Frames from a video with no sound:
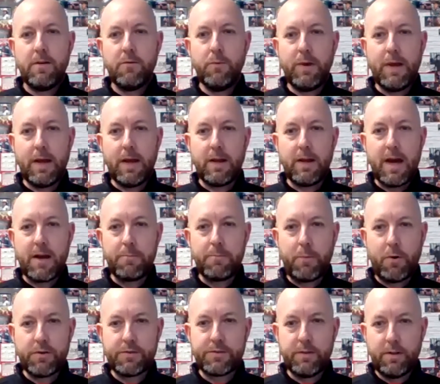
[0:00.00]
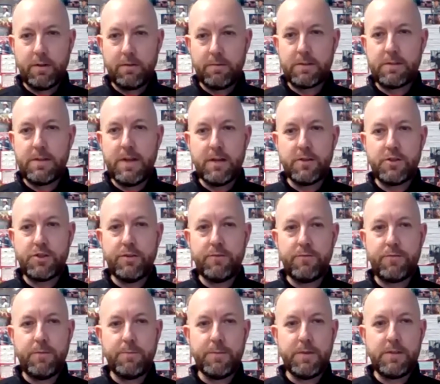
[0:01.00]
we got a lot of personal attention
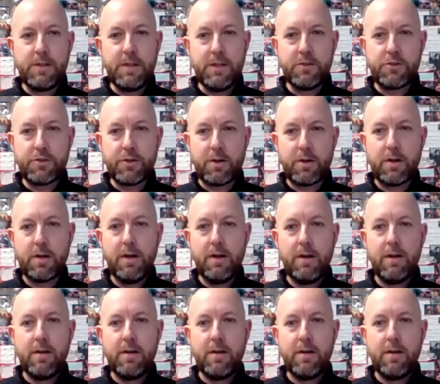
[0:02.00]
from the teacher.